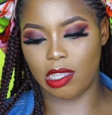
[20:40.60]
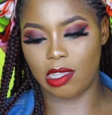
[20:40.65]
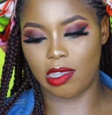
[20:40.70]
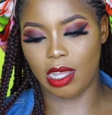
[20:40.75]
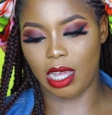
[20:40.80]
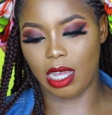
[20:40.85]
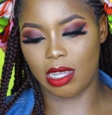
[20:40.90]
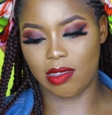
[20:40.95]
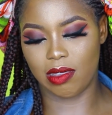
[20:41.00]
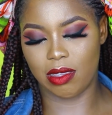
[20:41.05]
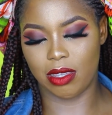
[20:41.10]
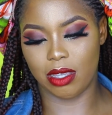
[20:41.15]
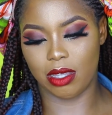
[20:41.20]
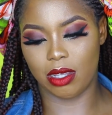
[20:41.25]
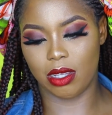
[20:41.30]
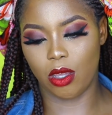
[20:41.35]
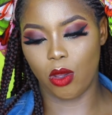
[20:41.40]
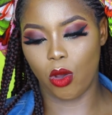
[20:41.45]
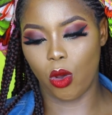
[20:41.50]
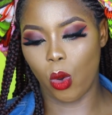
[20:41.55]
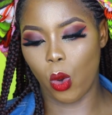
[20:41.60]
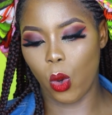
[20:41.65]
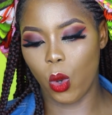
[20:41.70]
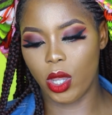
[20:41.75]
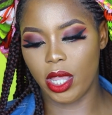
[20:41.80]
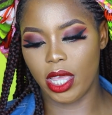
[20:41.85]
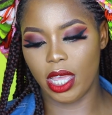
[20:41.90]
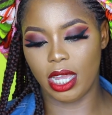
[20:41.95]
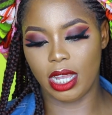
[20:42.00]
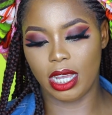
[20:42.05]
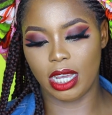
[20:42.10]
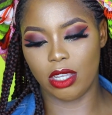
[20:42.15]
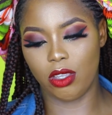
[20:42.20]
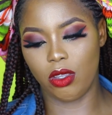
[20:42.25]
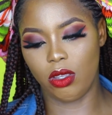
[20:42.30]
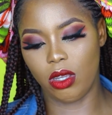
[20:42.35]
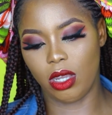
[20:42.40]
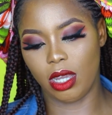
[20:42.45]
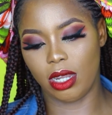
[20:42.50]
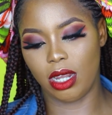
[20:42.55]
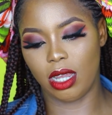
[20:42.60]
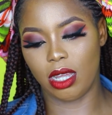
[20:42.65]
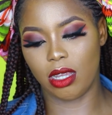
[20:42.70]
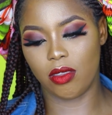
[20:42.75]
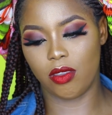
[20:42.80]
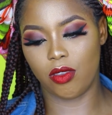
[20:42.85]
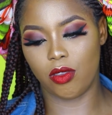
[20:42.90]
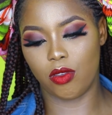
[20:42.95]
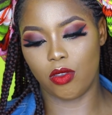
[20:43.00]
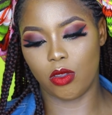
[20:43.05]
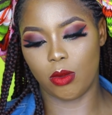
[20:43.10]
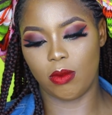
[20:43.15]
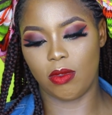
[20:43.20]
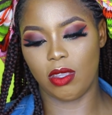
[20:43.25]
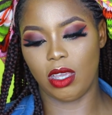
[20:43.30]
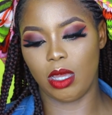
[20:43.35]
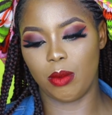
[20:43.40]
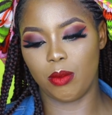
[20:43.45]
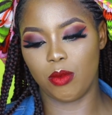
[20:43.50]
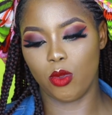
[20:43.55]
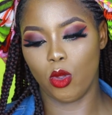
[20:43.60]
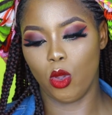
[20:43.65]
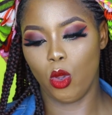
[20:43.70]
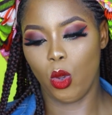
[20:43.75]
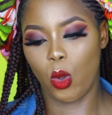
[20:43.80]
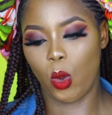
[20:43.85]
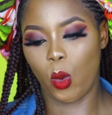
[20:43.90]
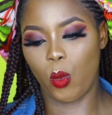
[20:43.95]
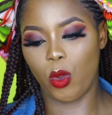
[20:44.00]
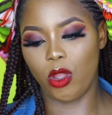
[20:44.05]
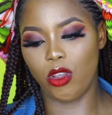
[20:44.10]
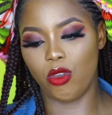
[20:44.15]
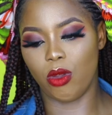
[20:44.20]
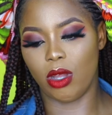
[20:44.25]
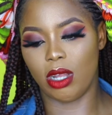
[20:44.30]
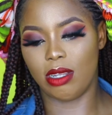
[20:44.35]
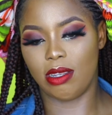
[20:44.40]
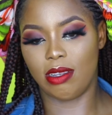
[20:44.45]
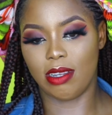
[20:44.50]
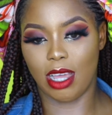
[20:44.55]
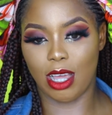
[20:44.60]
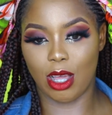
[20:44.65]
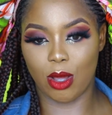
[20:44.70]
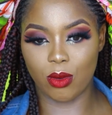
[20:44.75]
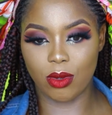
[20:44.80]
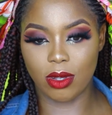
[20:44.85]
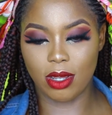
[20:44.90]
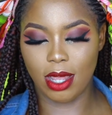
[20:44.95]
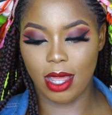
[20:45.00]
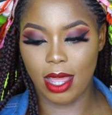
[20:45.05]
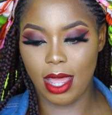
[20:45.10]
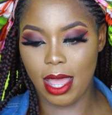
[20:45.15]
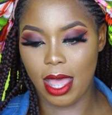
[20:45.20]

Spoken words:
is asking, okay, can I ask you, sometimes when you are down